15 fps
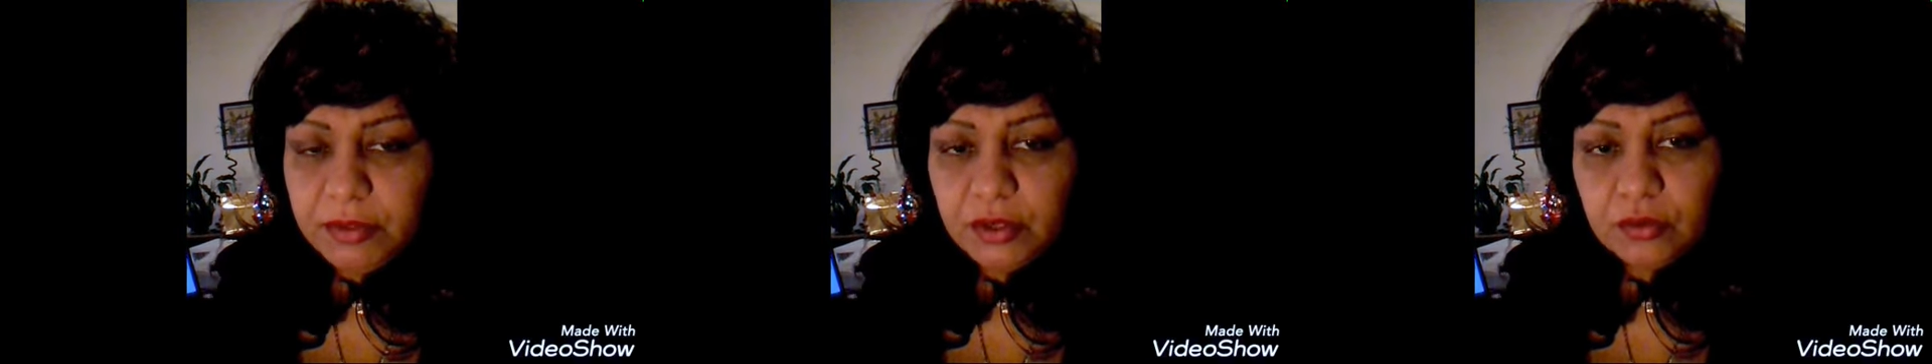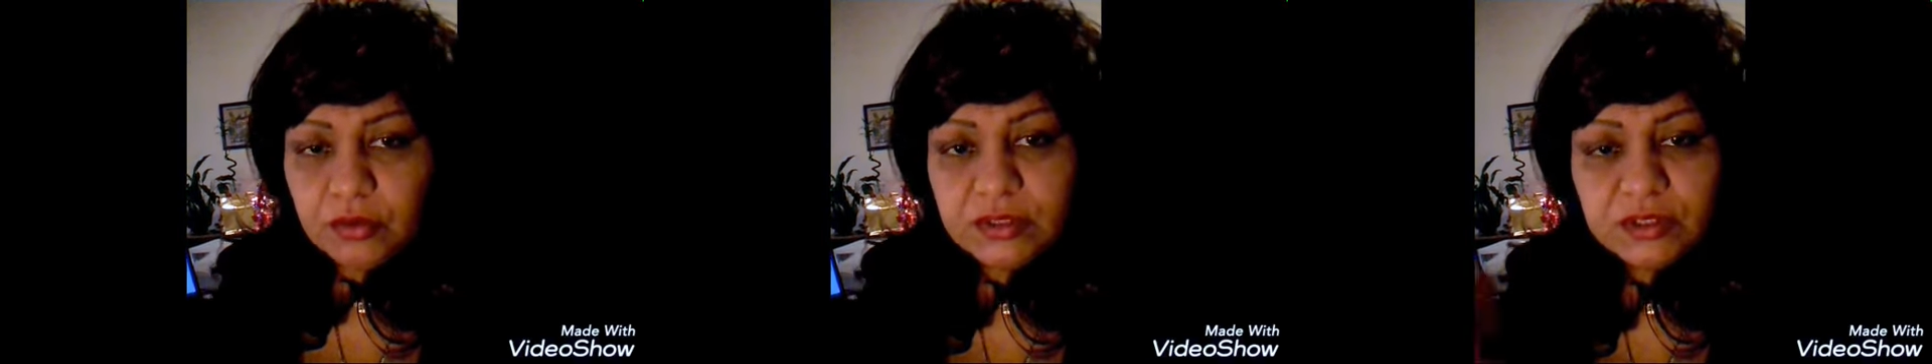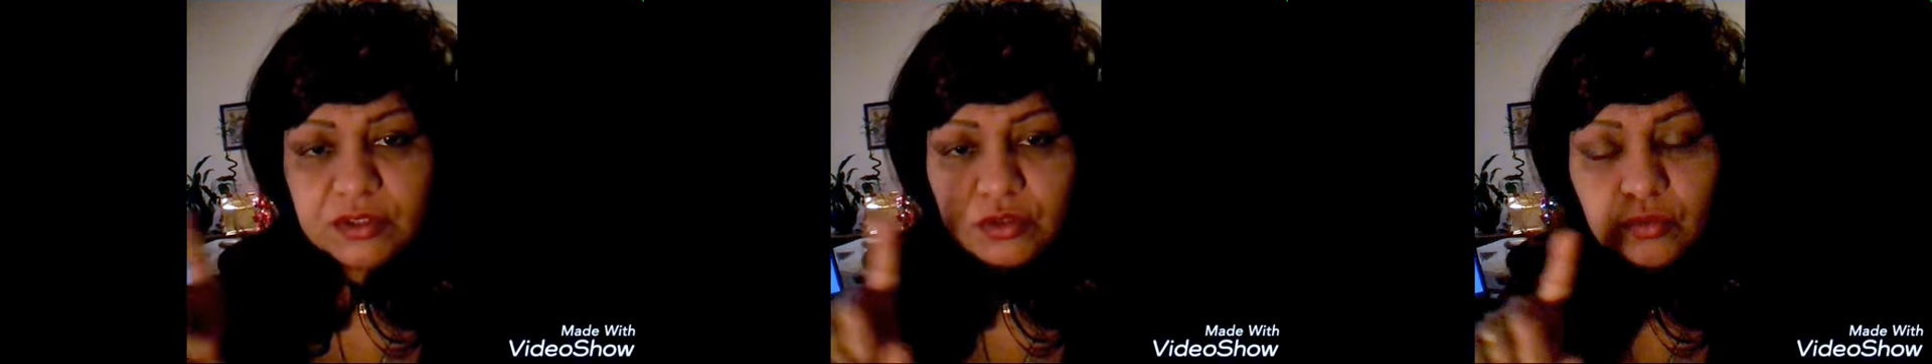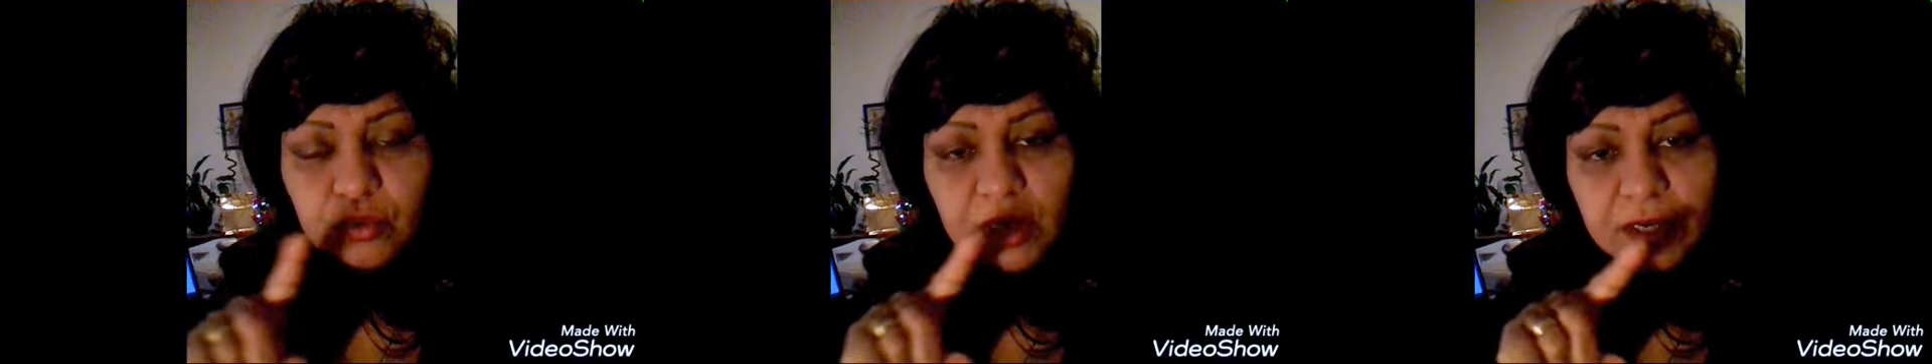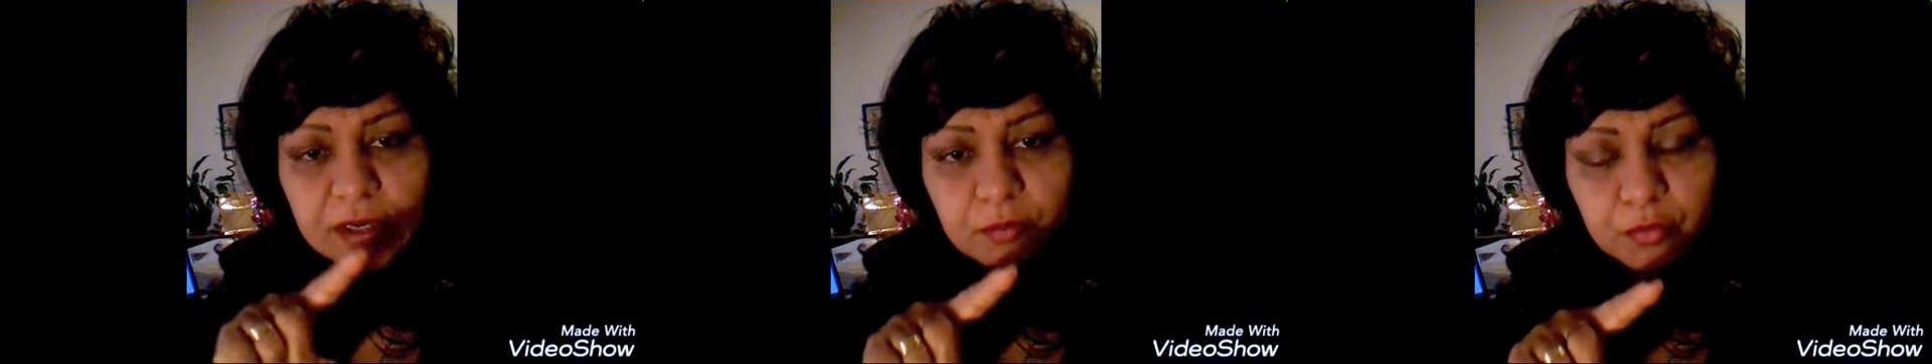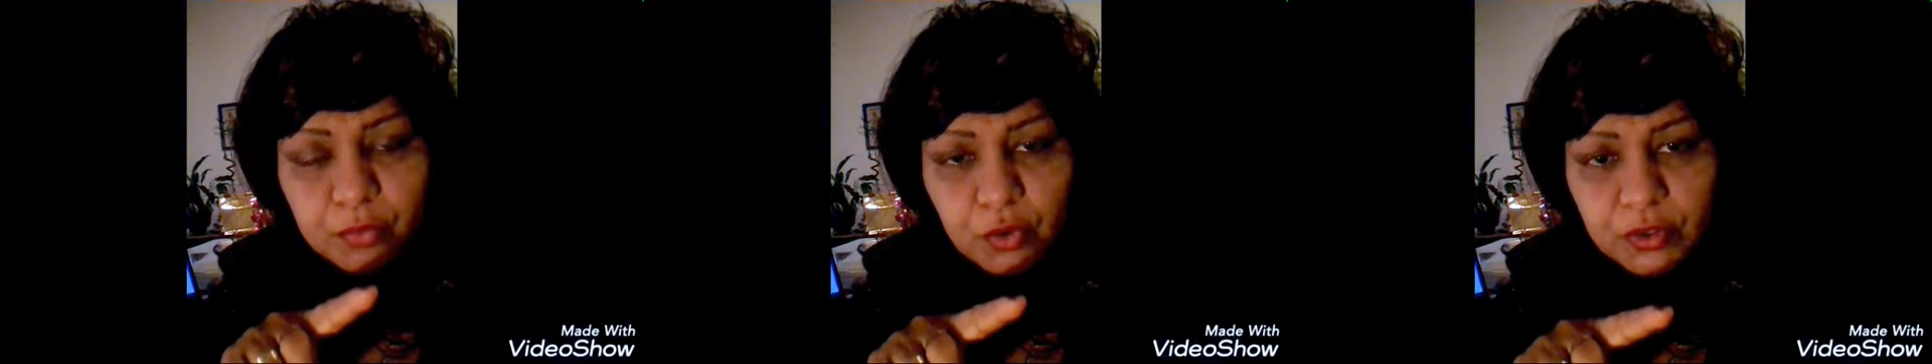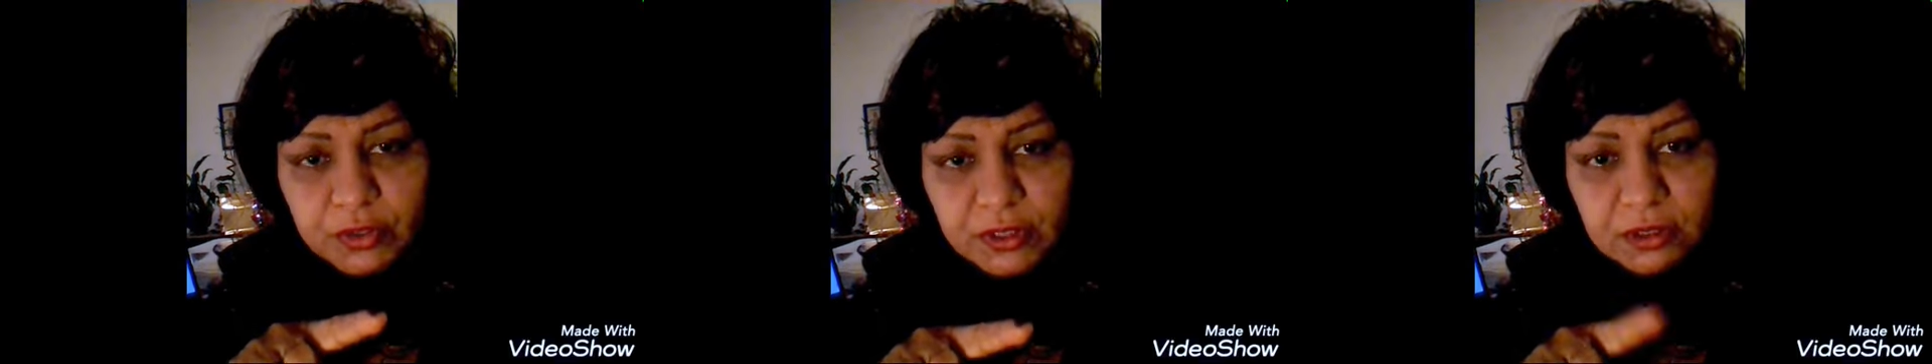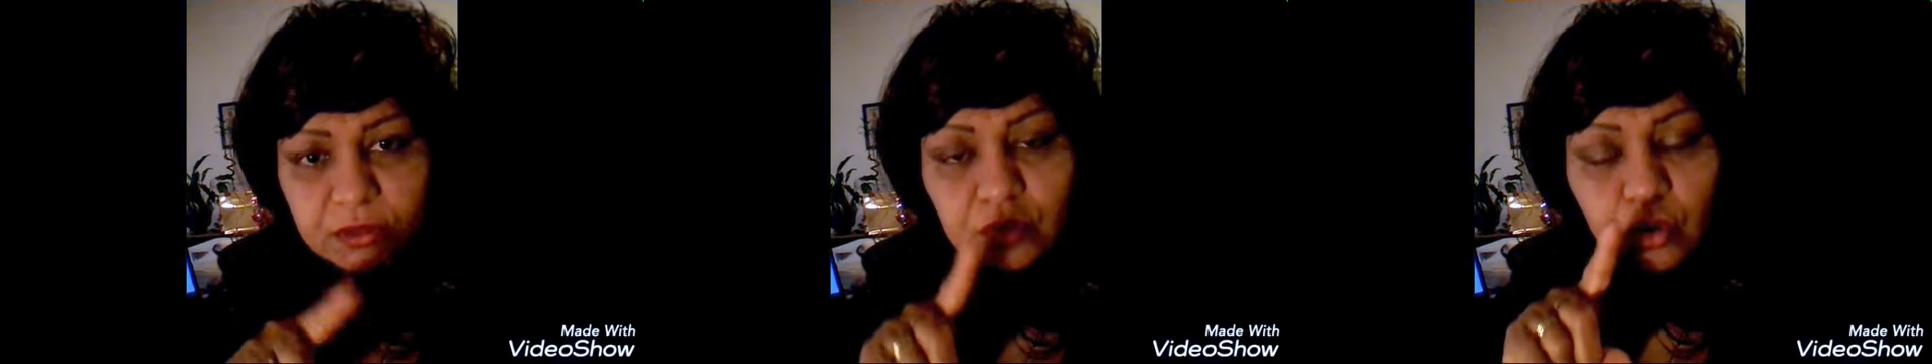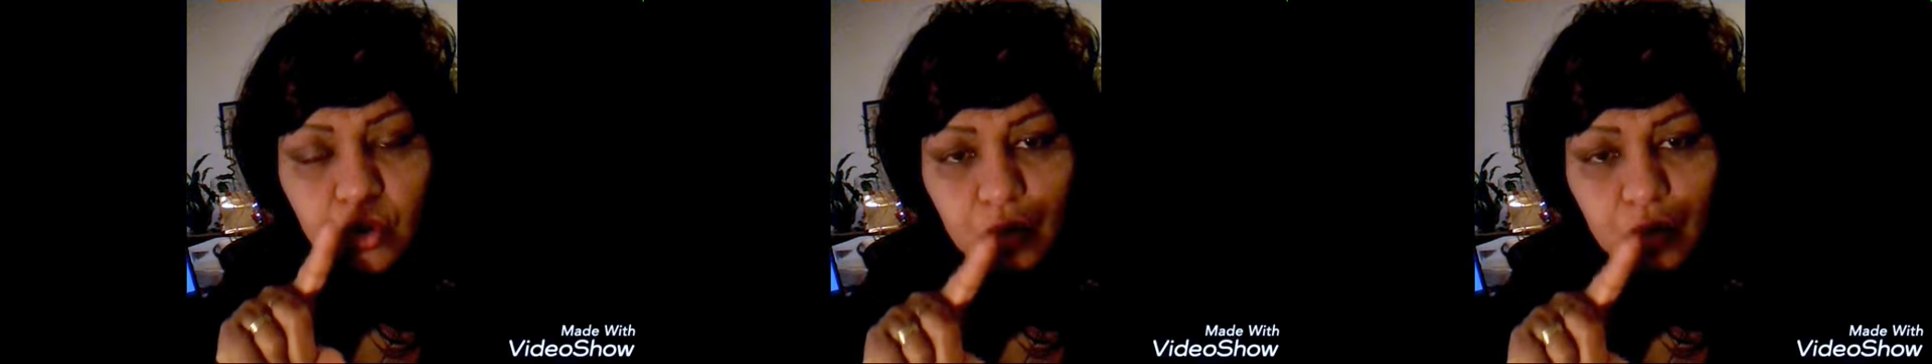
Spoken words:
because it's sooner important